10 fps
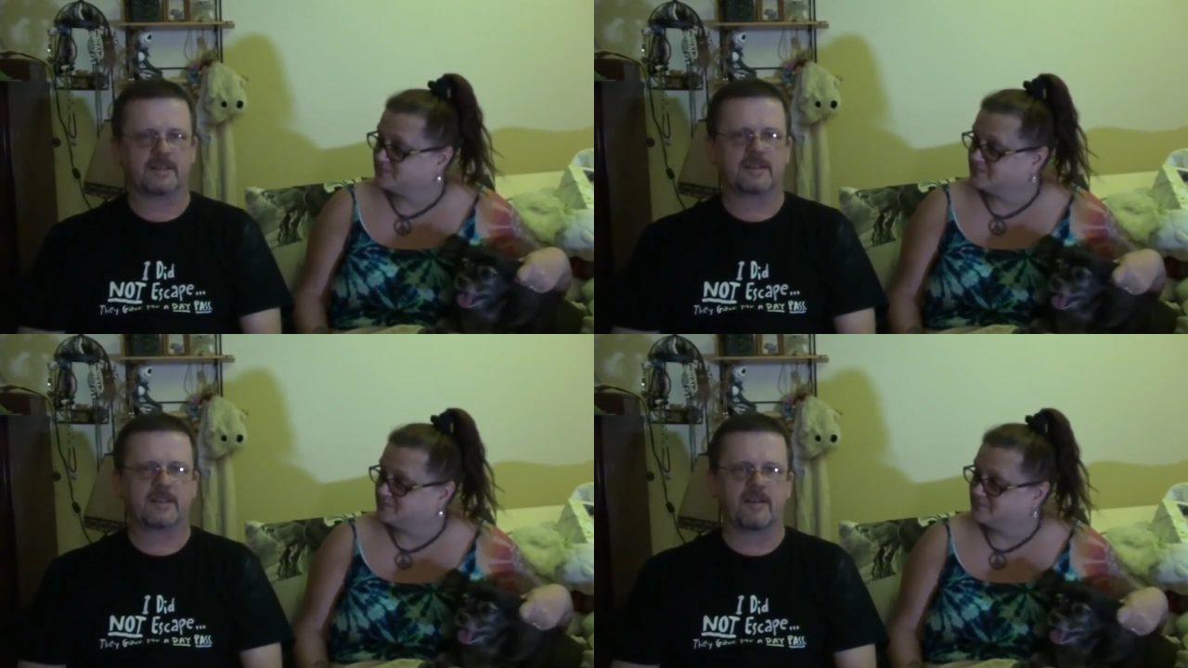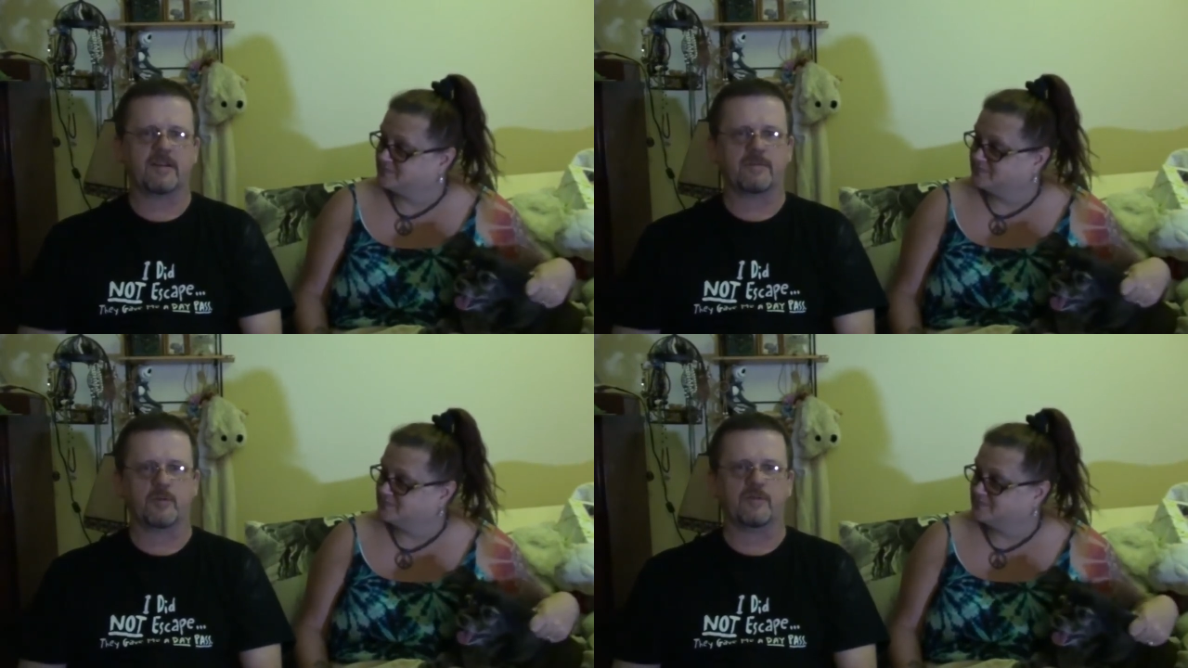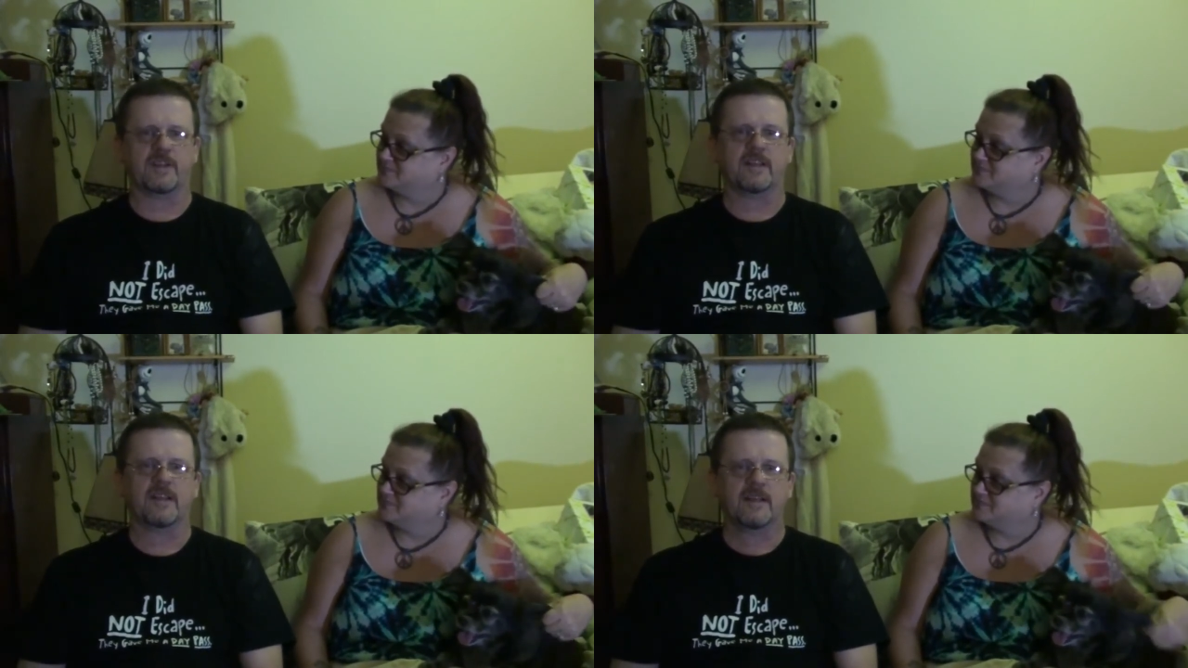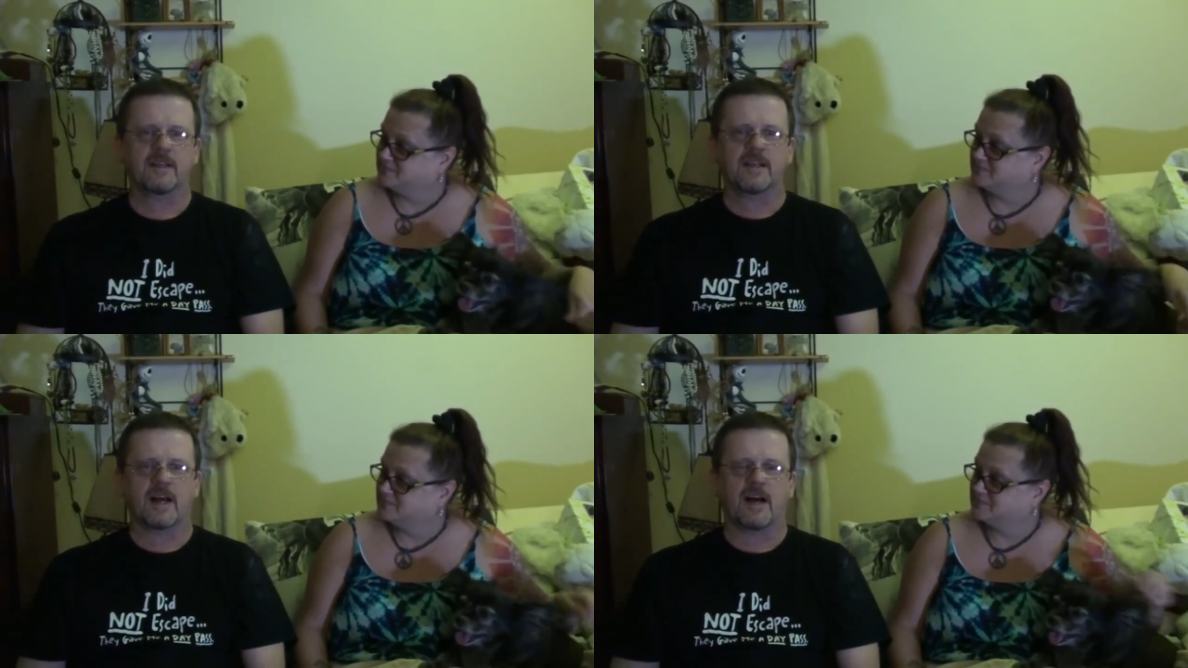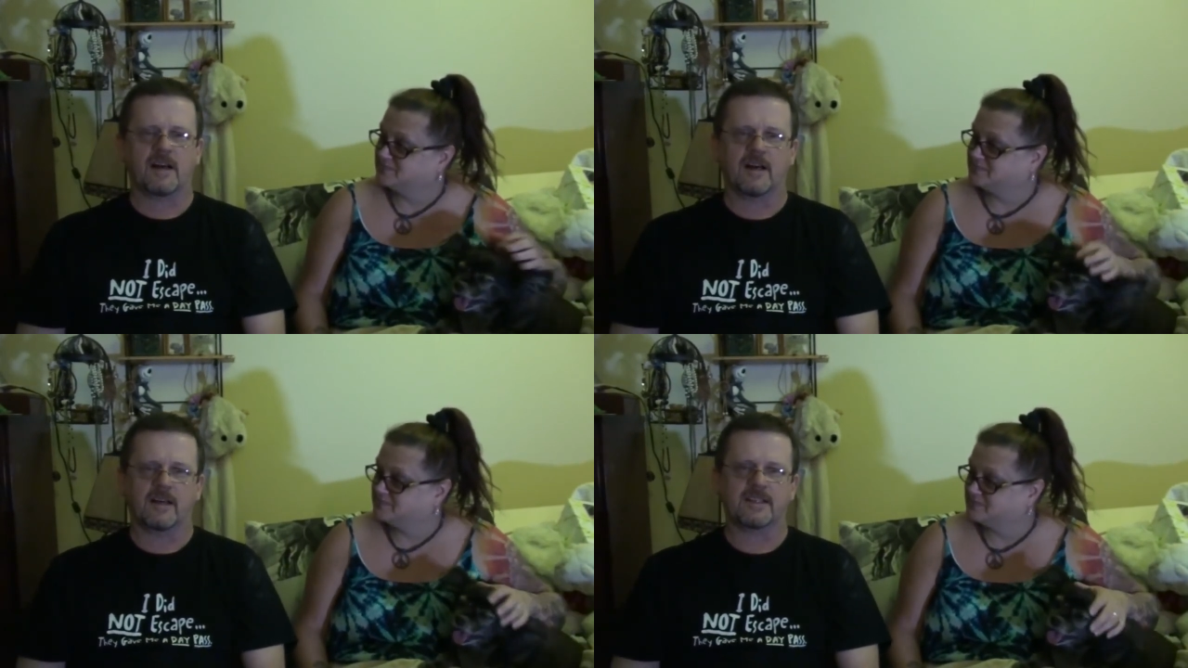Speaker 1: scary movie
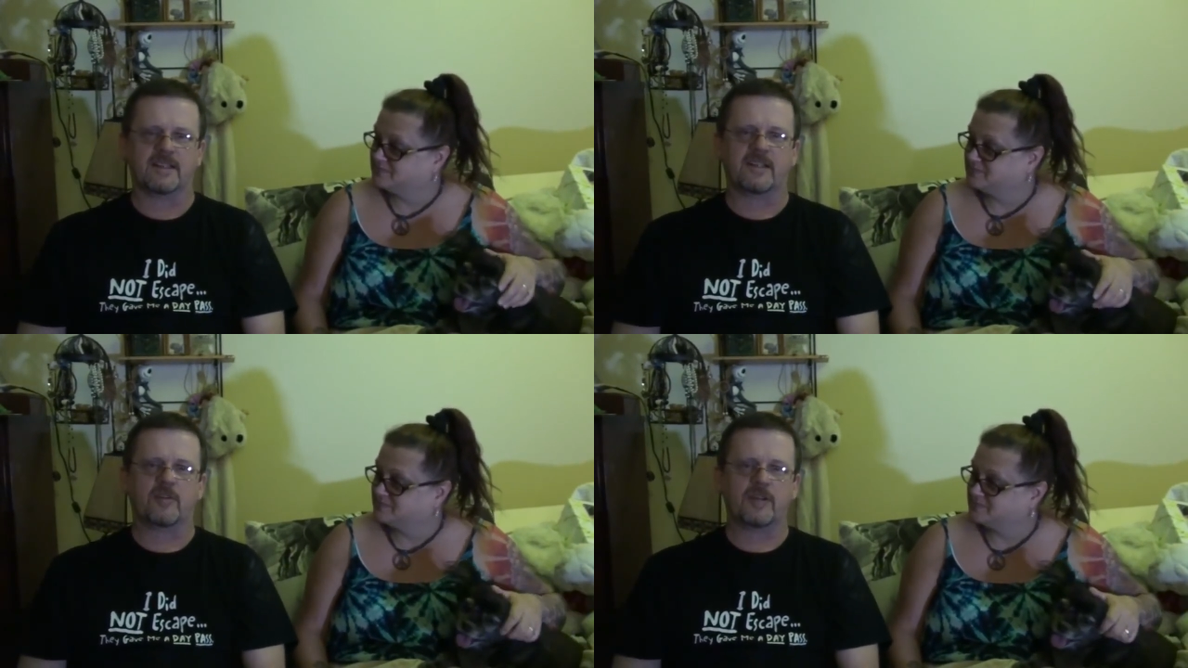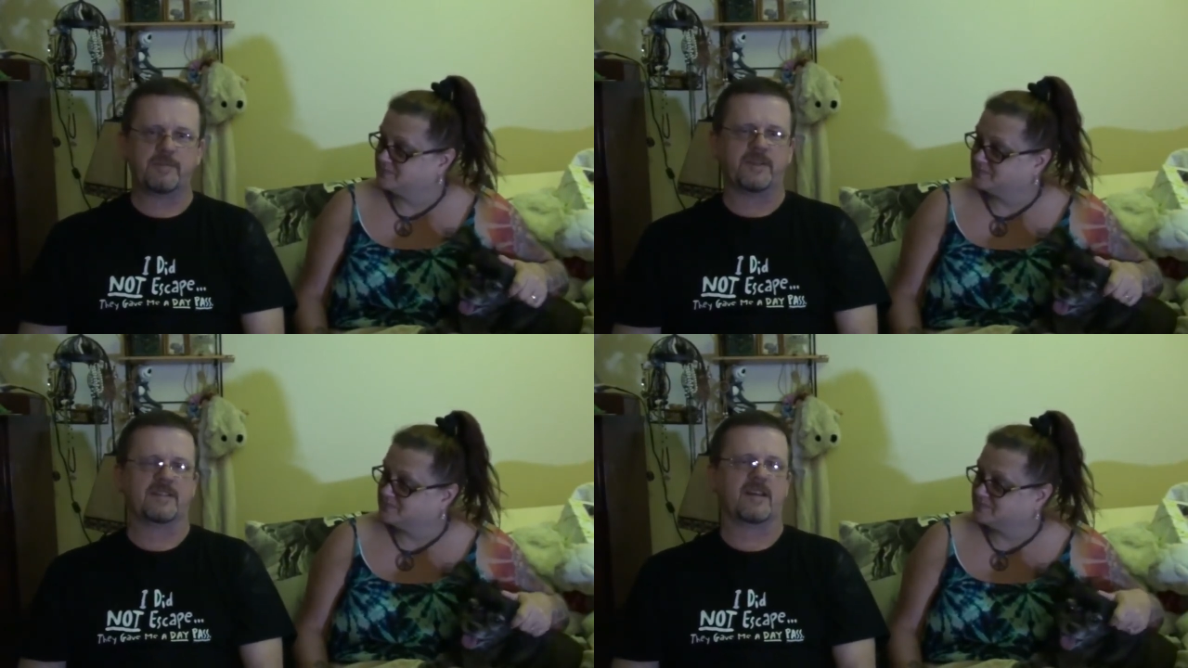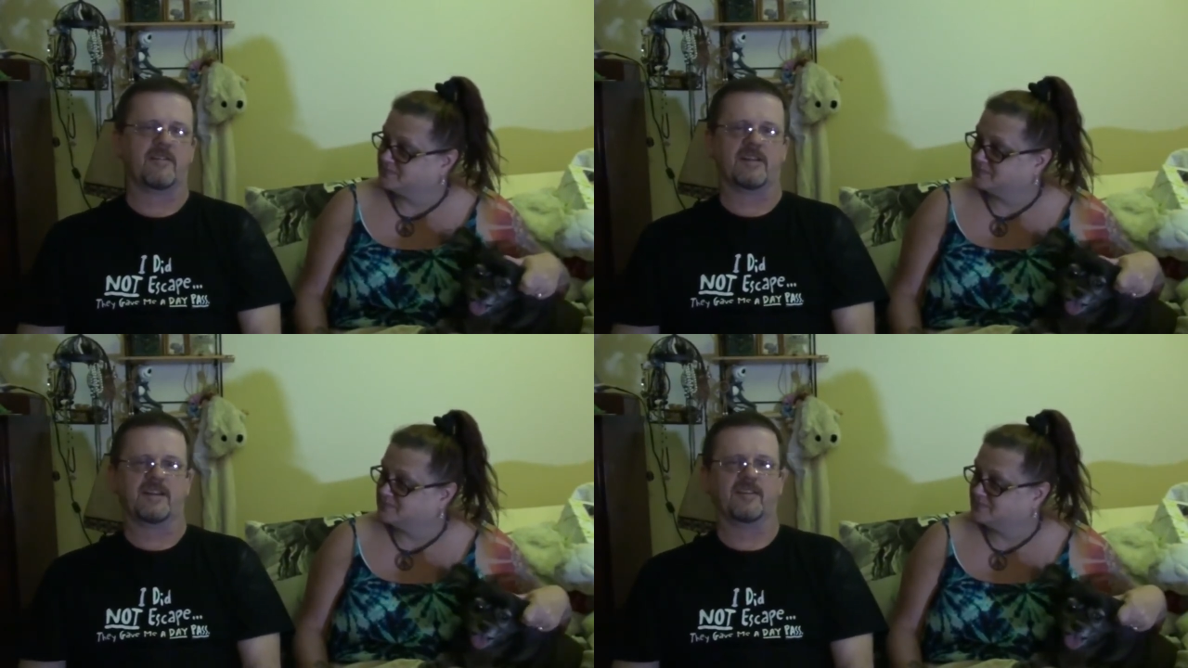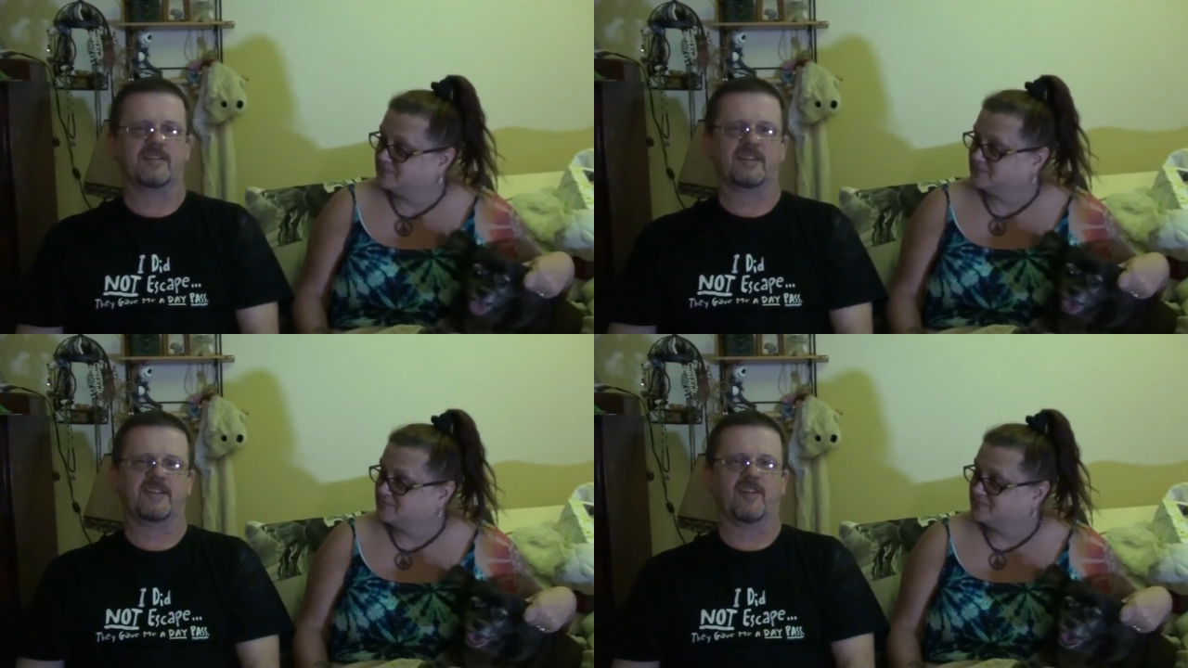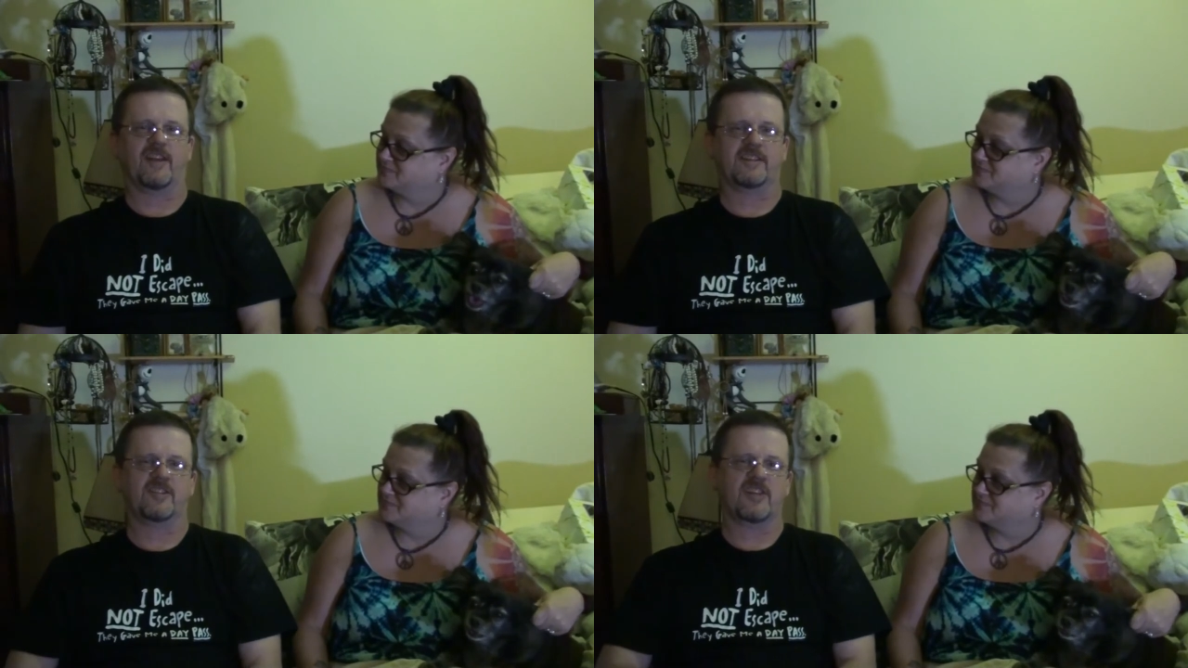uh, is a creepy scary. There's, you know, like to